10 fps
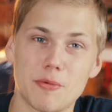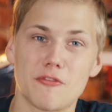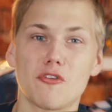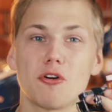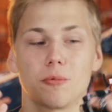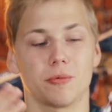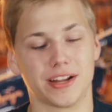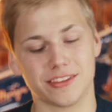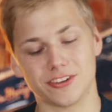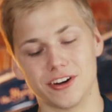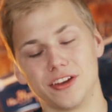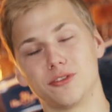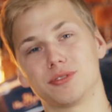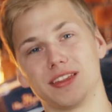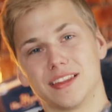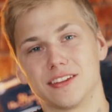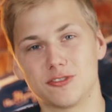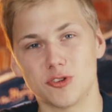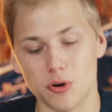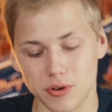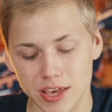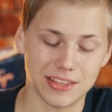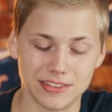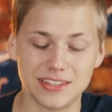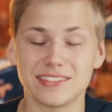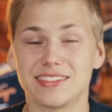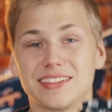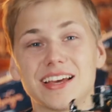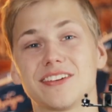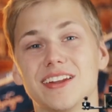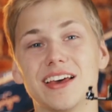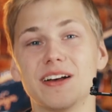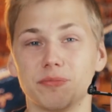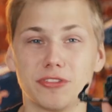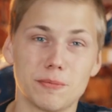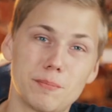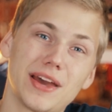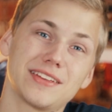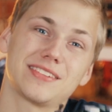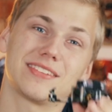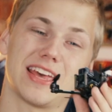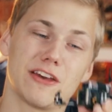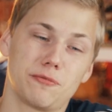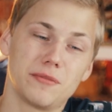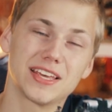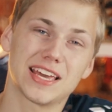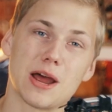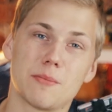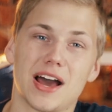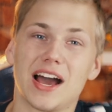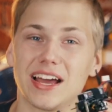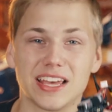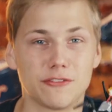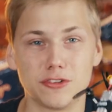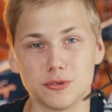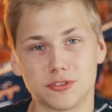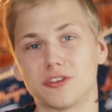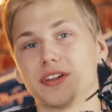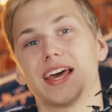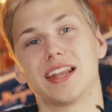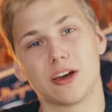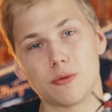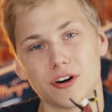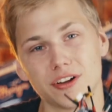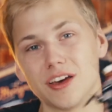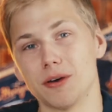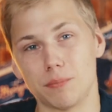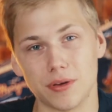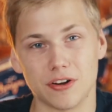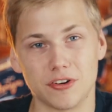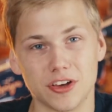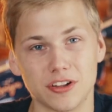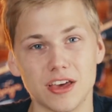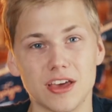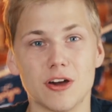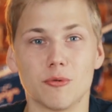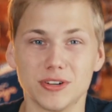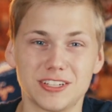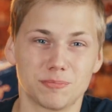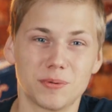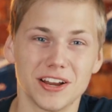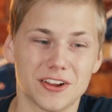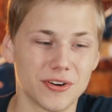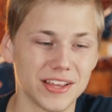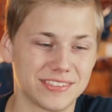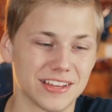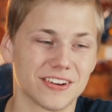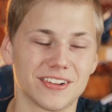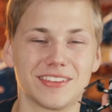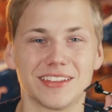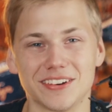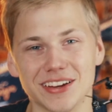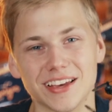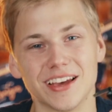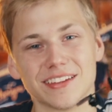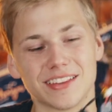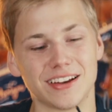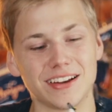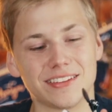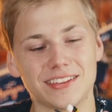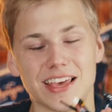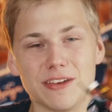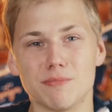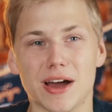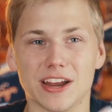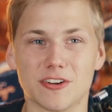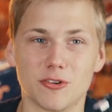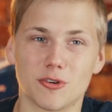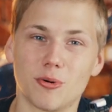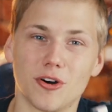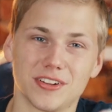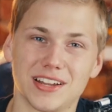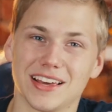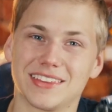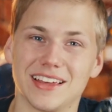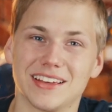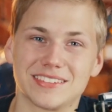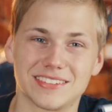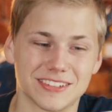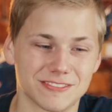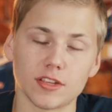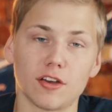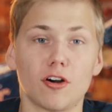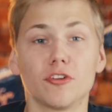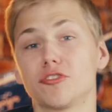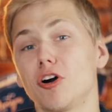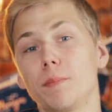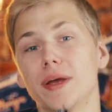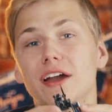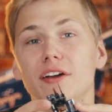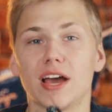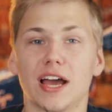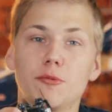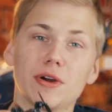performed when I started using this drone. And this is actually the best FV camera I have used on any quad, period. Which is pretty crazy considering that it is a micro quad like this. On top here I